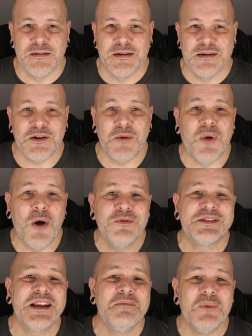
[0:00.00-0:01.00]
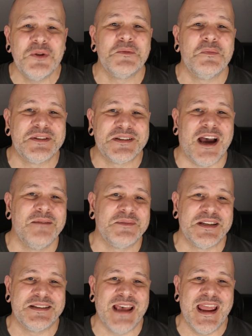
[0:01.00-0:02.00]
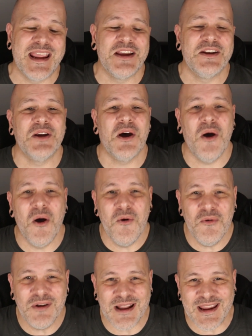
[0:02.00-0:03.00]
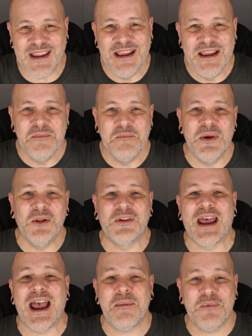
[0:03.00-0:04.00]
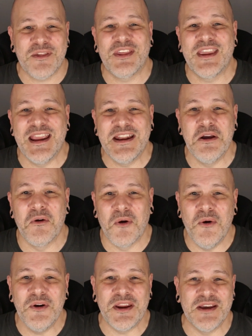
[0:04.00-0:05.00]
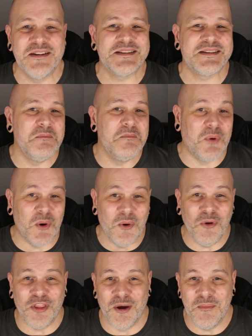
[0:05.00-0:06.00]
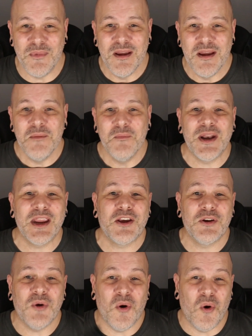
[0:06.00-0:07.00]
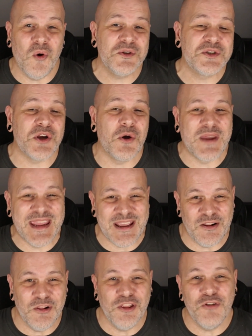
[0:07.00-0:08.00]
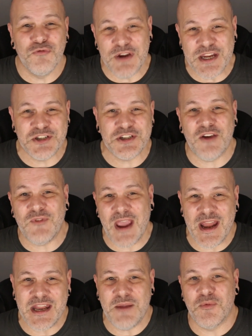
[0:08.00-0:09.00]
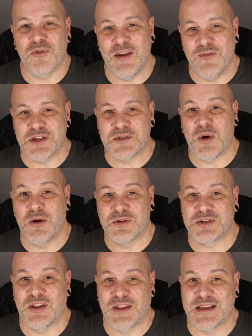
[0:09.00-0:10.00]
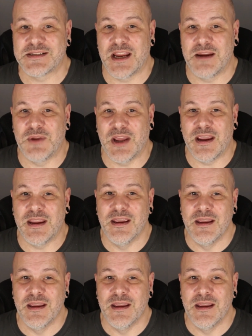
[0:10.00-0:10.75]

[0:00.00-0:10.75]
So posting multiple times a day can not only build apathy in your audience and bore them, but it can also kill the reach of any previous posts on that same day.